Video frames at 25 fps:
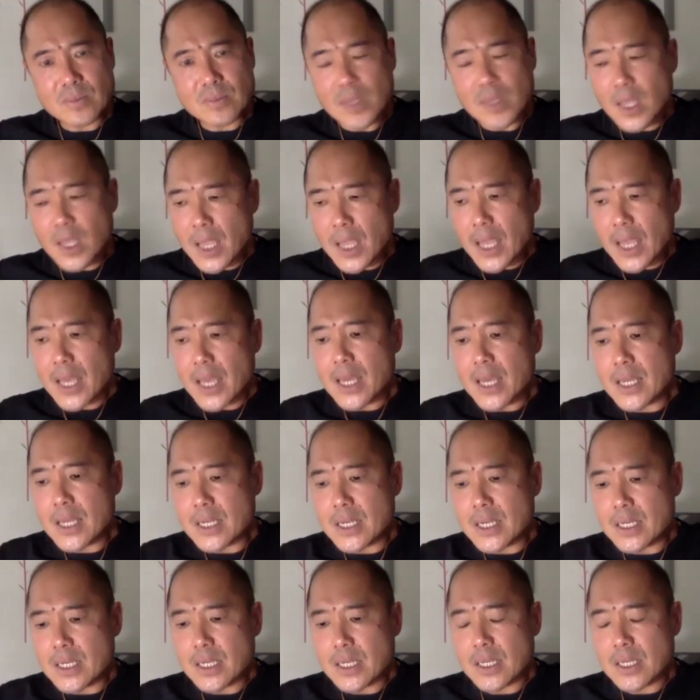
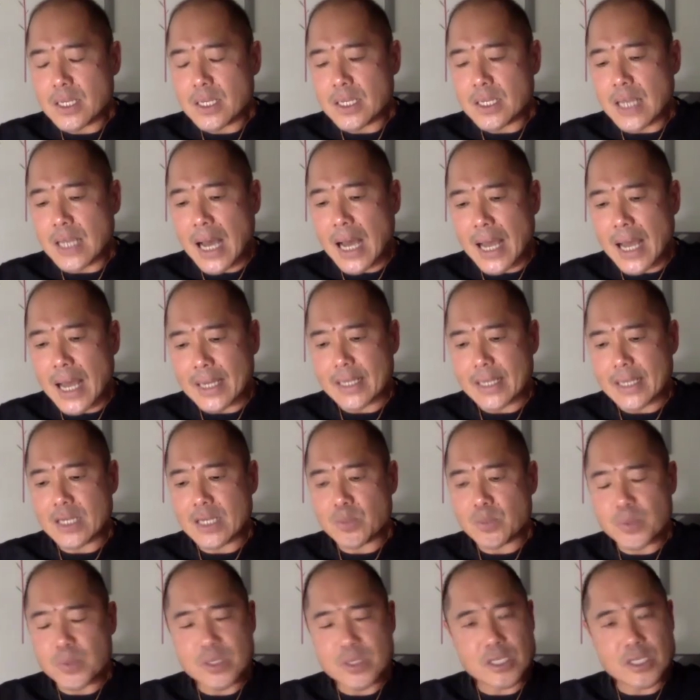and not in a
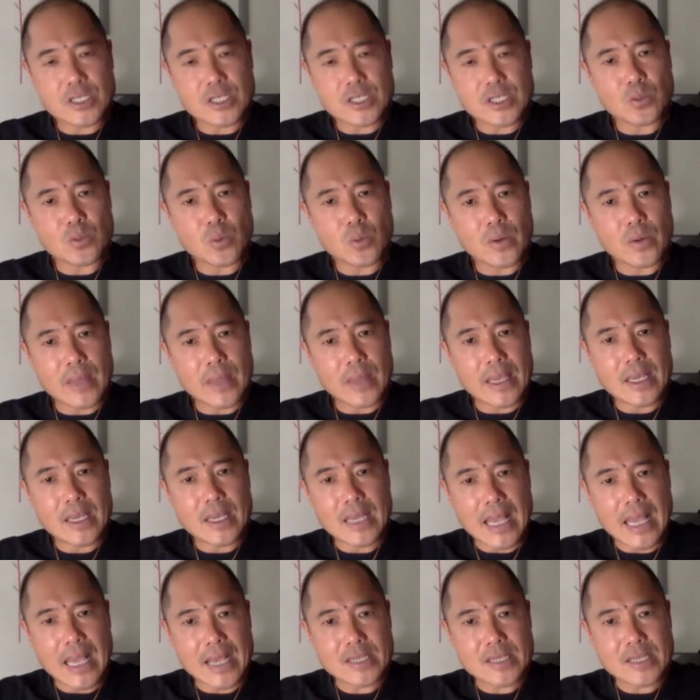position where they can
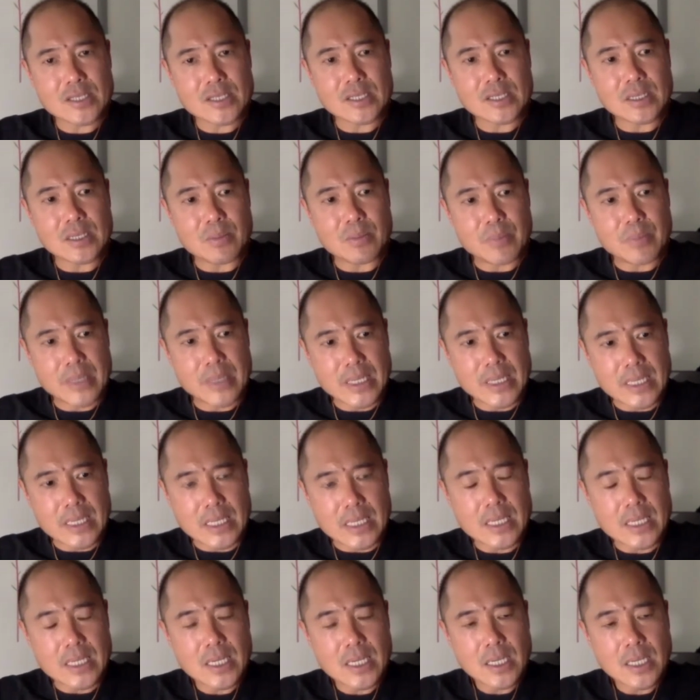actually
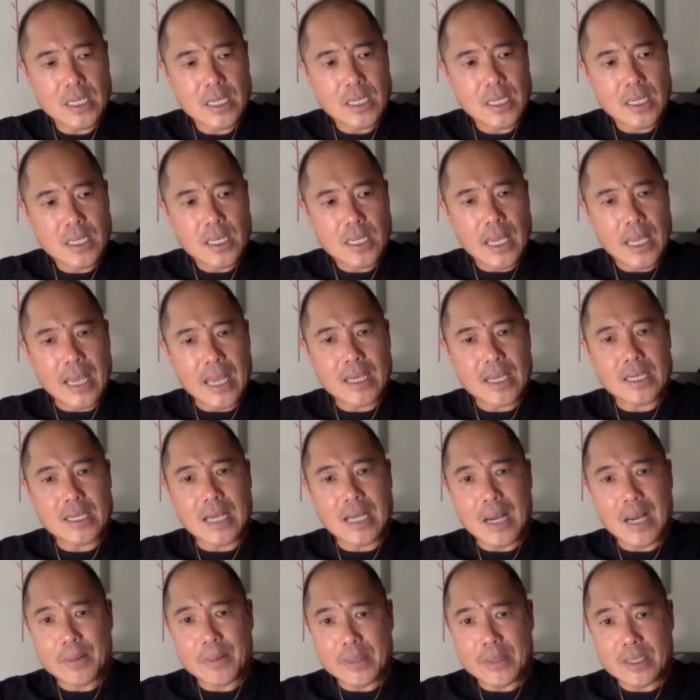be
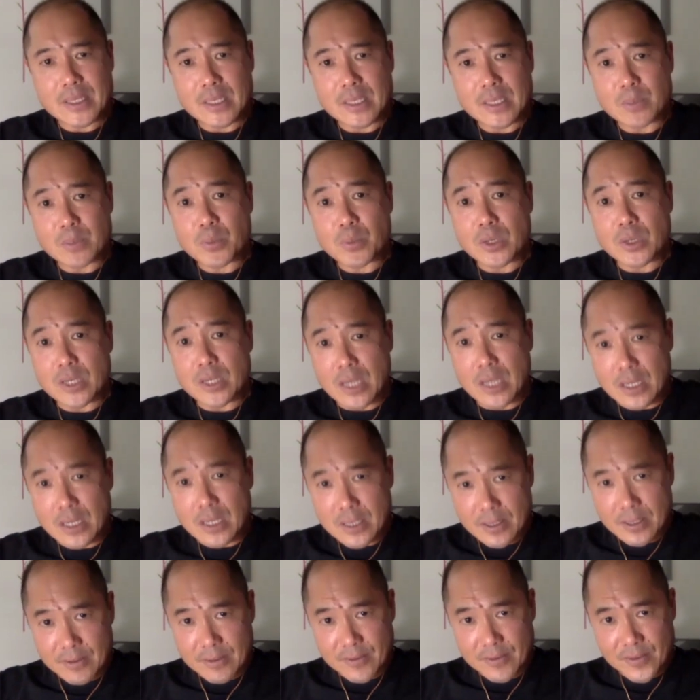economically
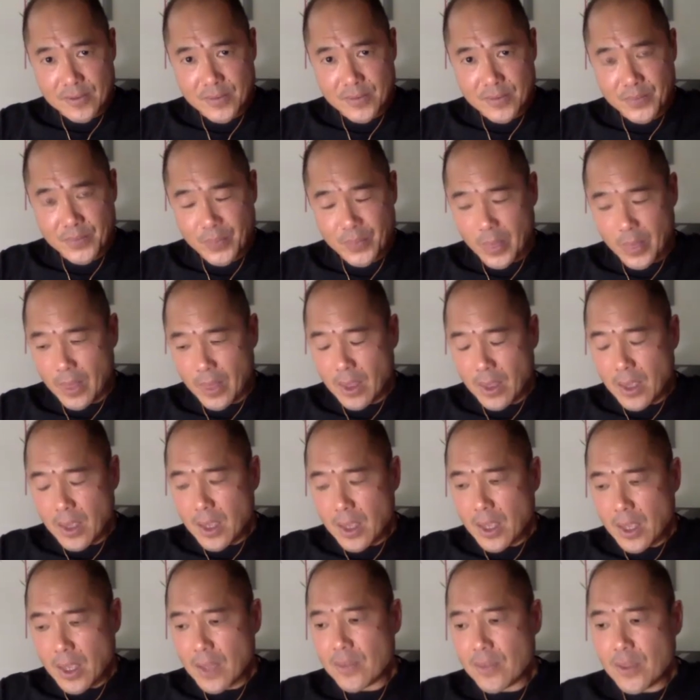productive
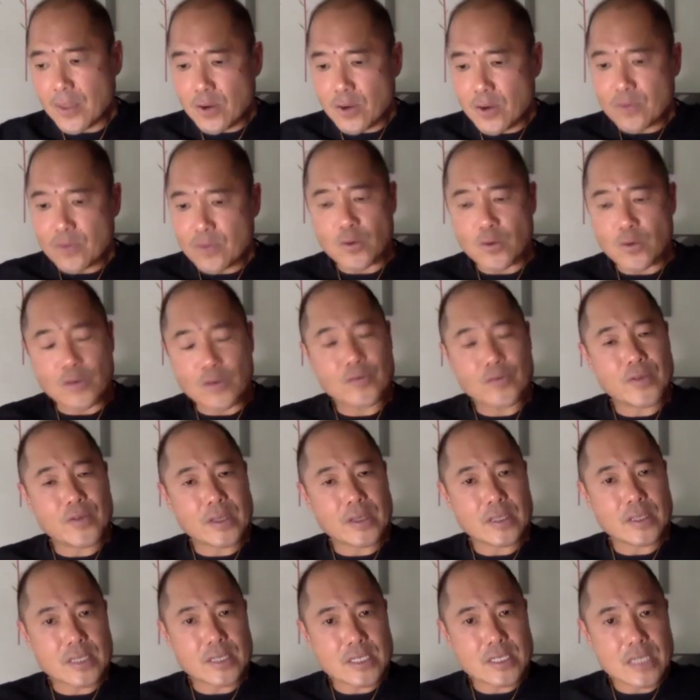and therefore
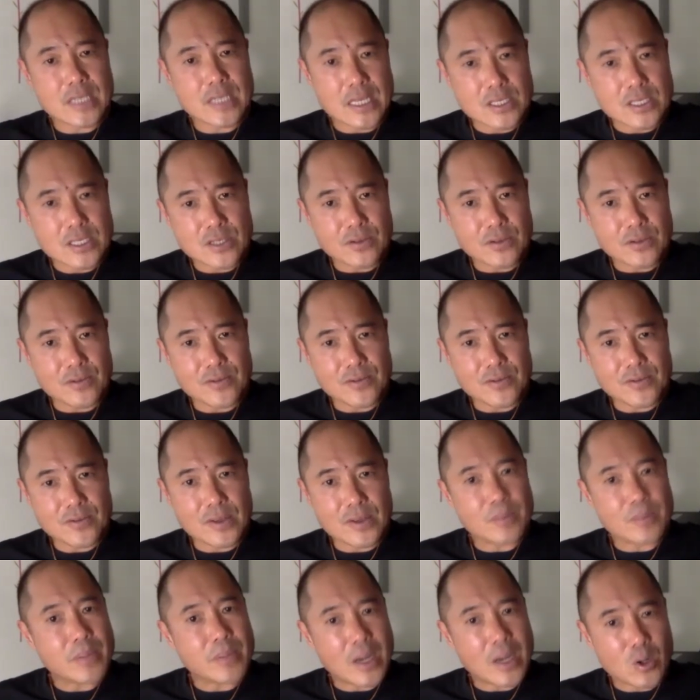feel a sense of
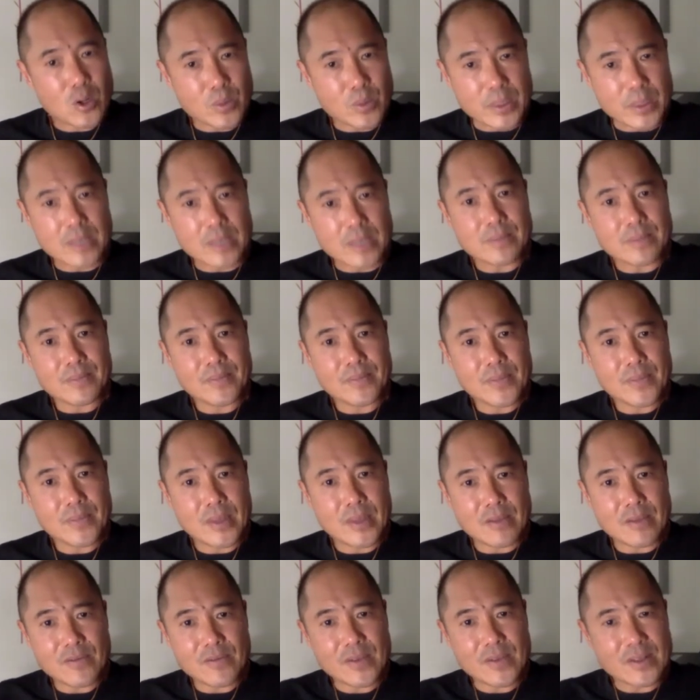empowerment.
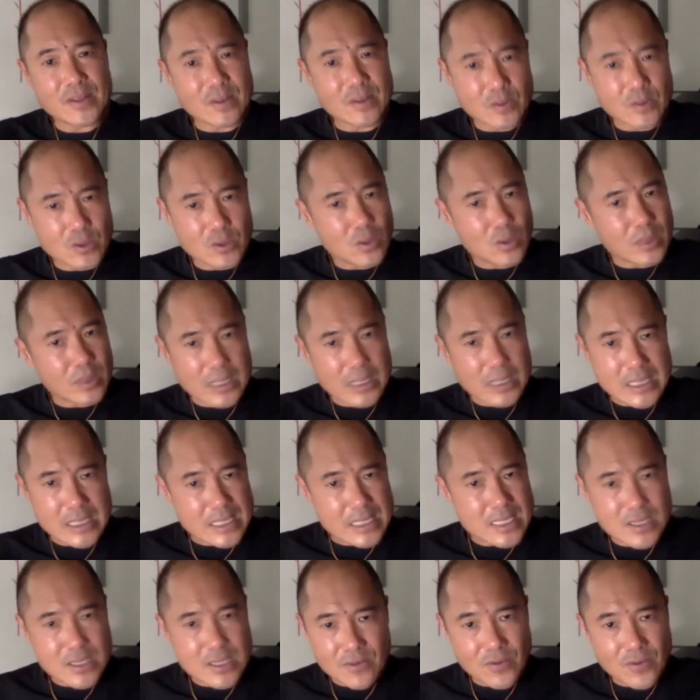They feel totally
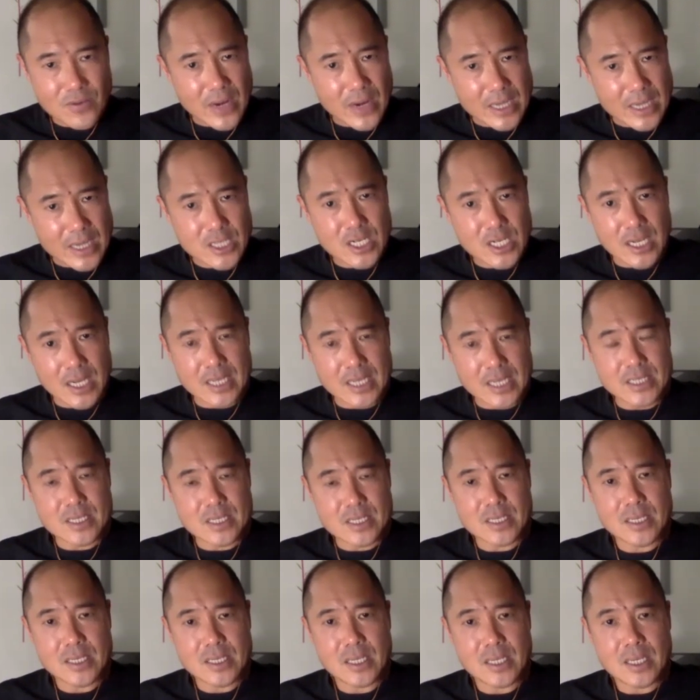
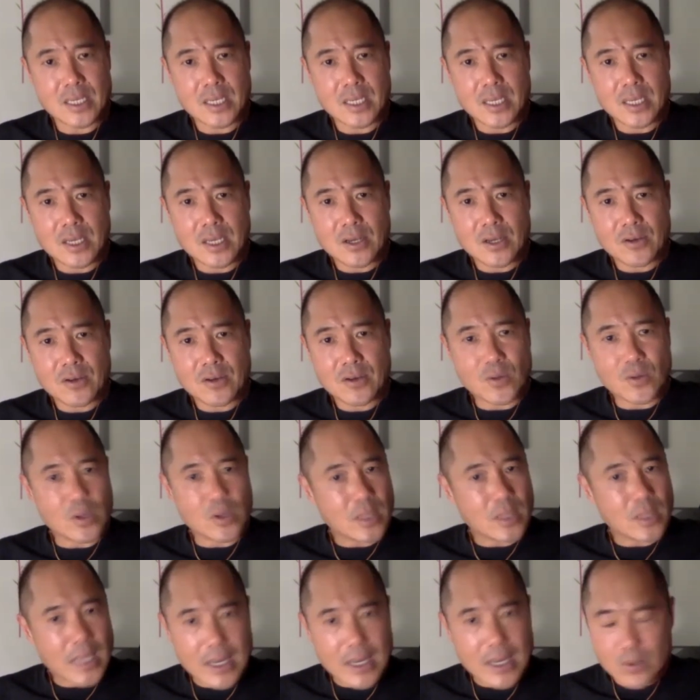disenfranchised for a
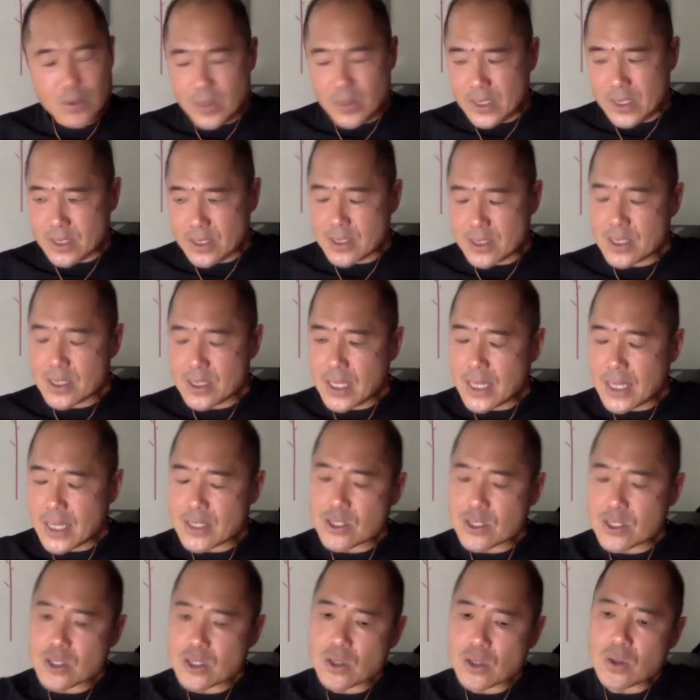lot of reasons. And
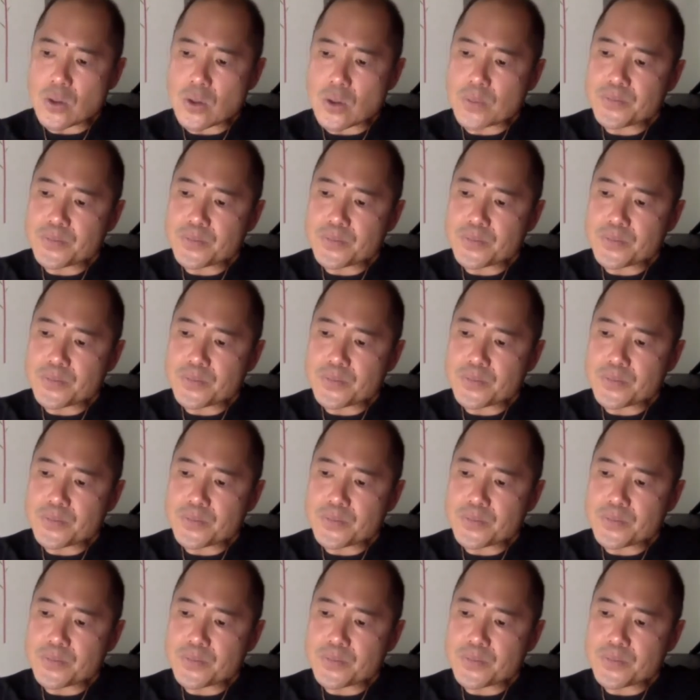so